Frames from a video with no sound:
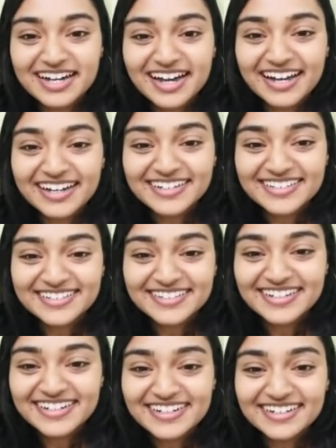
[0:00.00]
Hi,
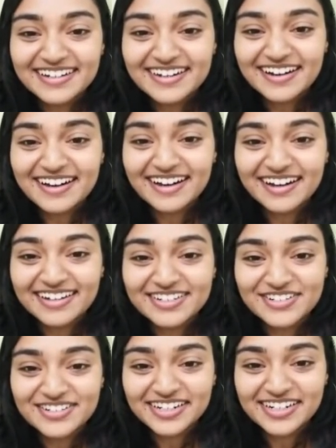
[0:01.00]
Ashna. Hi,
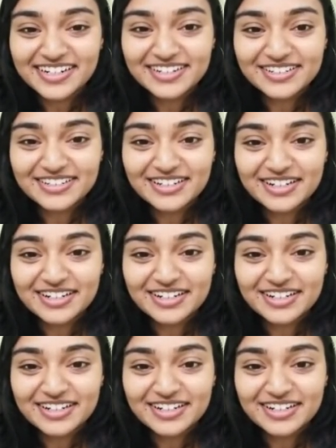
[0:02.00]
Shreya.